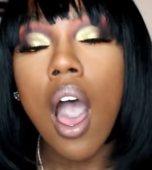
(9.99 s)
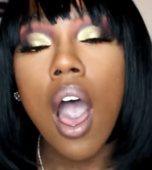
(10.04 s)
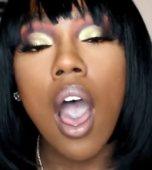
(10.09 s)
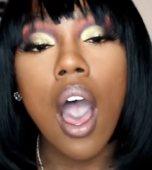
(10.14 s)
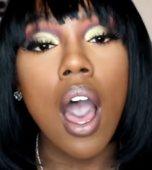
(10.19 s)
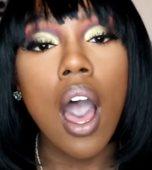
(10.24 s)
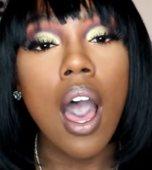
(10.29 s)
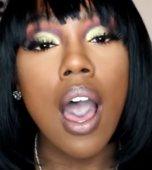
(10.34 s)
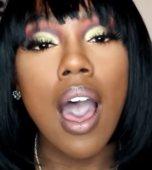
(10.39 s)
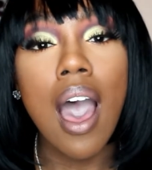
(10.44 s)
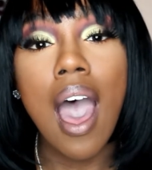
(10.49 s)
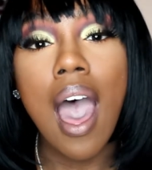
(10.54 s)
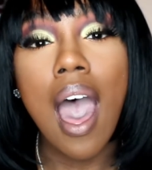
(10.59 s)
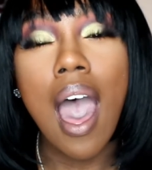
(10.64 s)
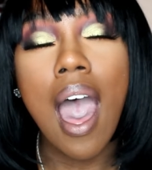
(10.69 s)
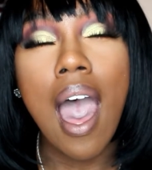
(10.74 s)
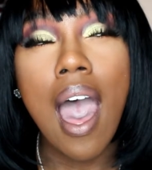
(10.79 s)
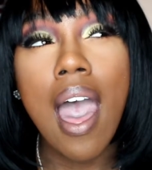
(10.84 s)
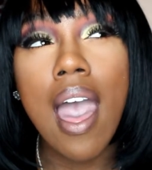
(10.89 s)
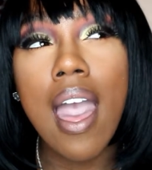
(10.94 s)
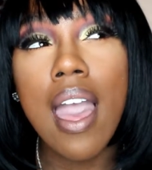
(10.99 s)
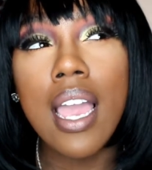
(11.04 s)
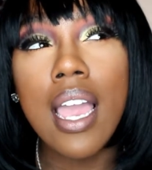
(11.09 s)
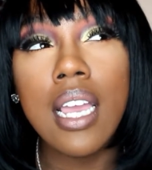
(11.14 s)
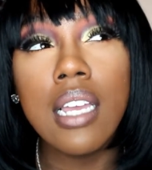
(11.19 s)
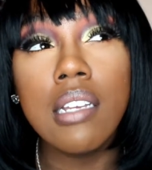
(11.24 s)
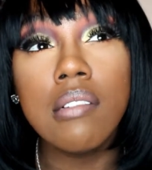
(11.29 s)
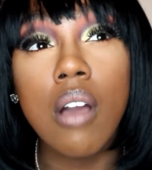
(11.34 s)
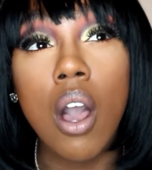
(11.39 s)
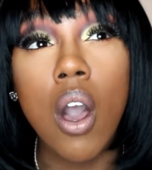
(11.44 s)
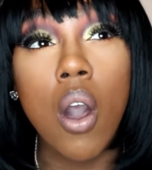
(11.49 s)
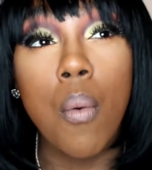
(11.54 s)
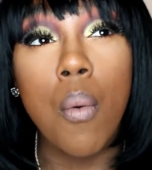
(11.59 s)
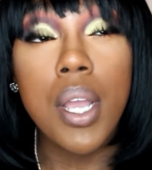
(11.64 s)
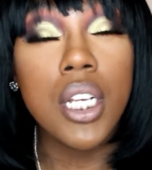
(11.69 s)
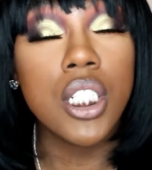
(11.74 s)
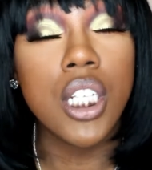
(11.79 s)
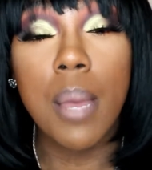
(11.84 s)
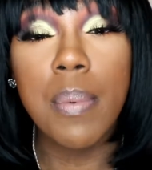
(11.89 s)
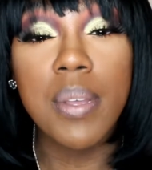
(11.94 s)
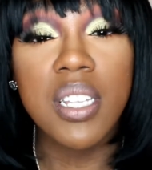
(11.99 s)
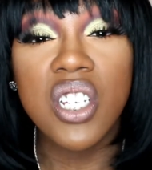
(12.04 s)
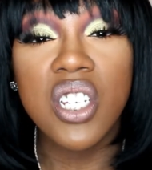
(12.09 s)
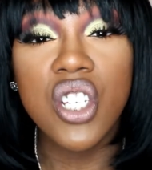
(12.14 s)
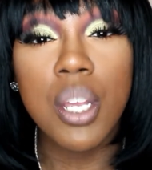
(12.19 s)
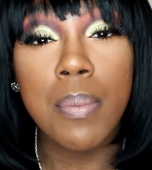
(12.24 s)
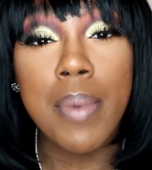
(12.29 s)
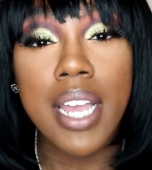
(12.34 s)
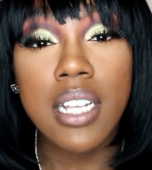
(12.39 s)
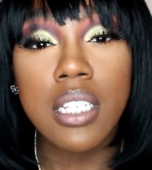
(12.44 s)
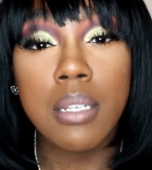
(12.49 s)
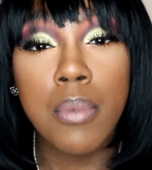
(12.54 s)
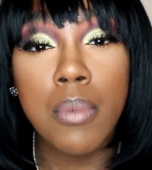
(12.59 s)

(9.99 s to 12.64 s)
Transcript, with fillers: I always shop at TJ Maxx and